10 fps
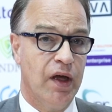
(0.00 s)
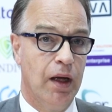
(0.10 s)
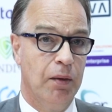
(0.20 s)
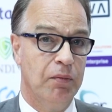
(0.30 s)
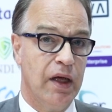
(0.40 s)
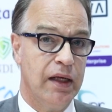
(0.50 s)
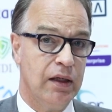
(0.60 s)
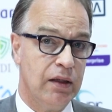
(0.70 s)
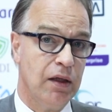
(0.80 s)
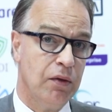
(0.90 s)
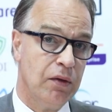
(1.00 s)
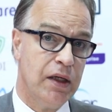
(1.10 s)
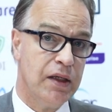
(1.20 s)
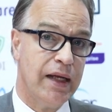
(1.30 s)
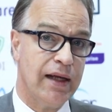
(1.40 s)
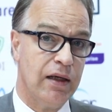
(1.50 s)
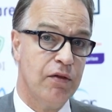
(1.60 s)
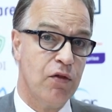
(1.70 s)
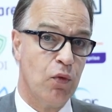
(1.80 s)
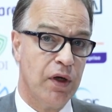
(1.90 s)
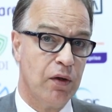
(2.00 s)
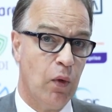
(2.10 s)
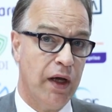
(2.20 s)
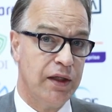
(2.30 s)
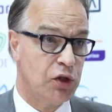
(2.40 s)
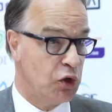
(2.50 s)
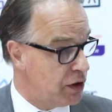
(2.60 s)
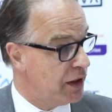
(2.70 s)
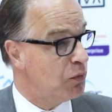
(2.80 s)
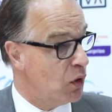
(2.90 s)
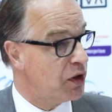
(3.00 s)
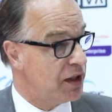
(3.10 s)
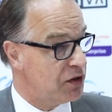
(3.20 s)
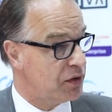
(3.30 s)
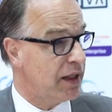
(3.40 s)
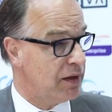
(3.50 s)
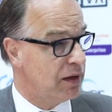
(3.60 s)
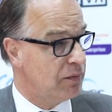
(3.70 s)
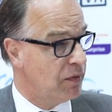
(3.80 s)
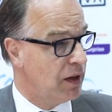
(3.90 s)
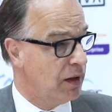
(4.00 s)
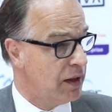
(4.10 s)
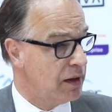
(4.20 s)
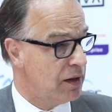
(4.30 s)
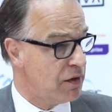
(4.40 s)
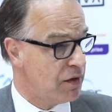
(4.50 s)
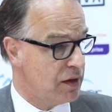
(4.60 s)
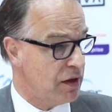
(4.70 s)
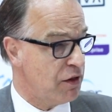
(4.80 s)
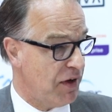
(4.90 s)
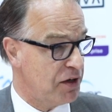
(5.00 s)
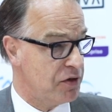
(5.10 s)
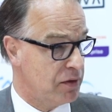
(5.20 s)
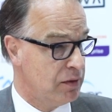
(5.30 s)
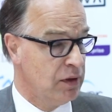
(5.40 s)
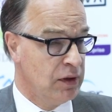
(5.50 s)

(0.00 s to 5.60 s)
And in the Netherlands we're quite good at working together in this fashion.